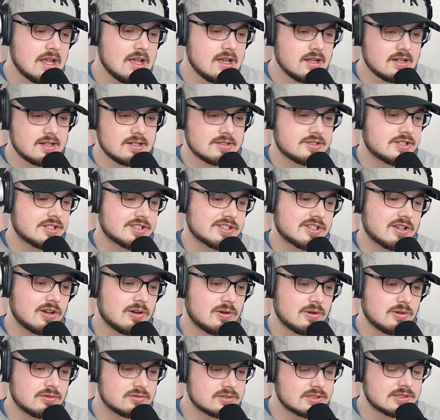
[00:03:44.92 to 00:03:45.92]
let's just
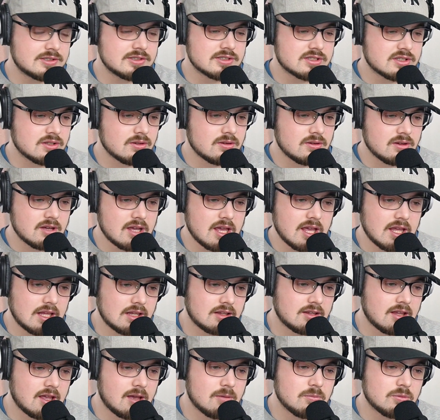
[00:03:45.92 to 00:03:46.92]
go through solo,
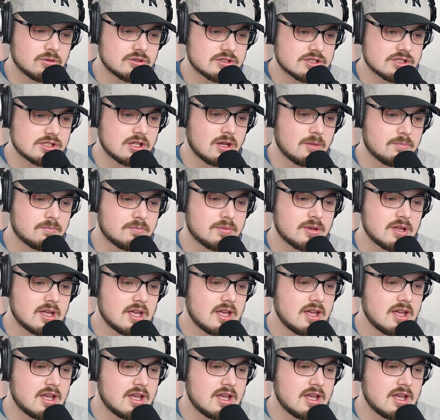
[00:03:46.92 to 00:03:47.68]
and I will stop